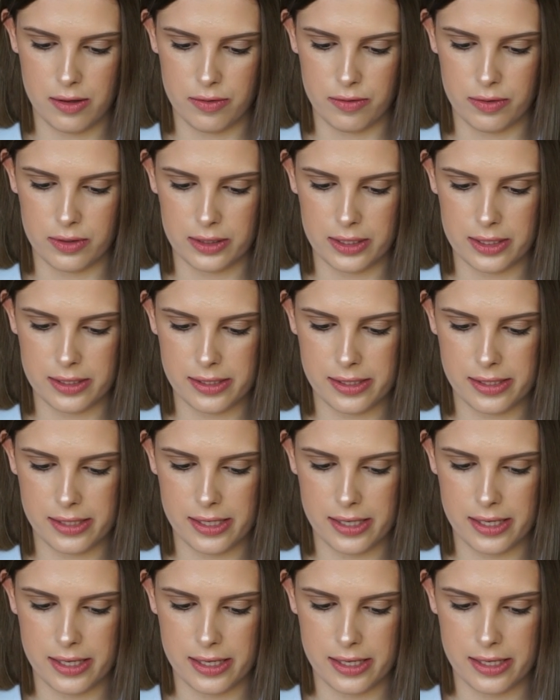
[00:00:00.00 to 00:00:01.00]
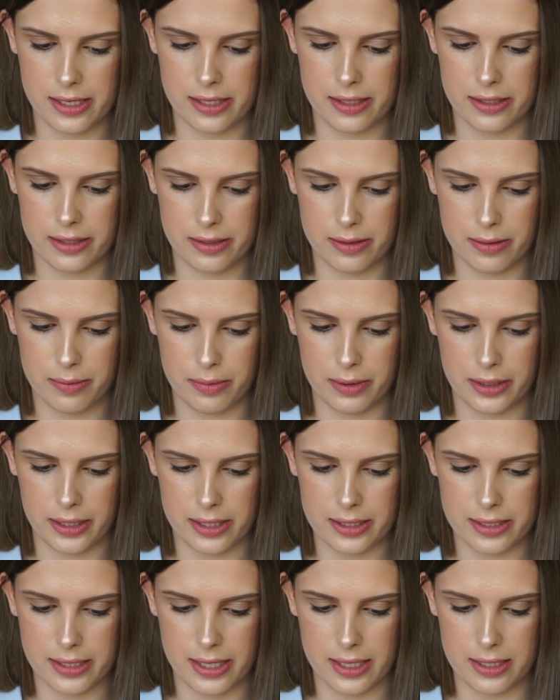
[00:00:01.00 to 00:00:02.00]
Valencia, bring
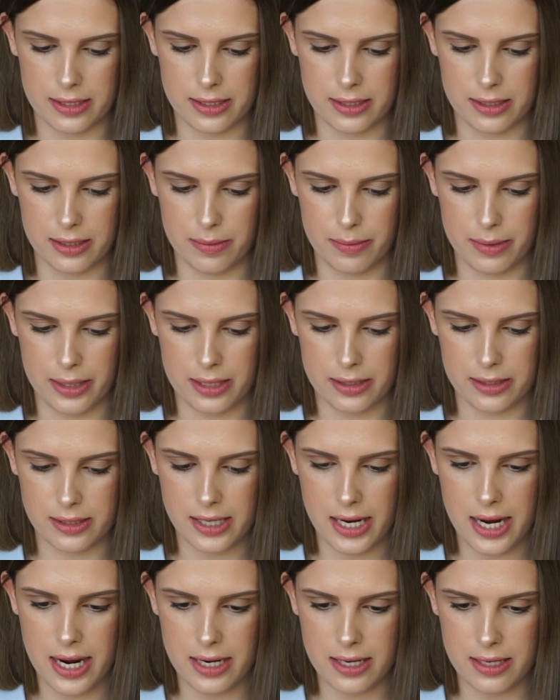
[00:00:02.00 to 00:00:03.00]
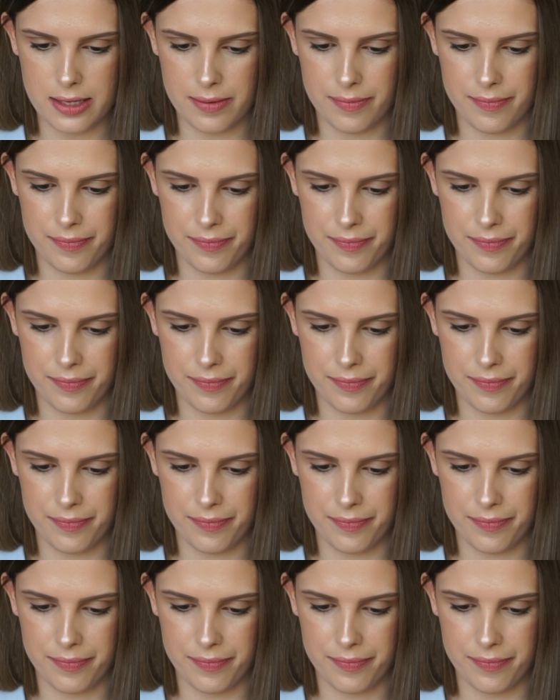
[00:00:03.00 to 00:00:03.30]
it down to about 10.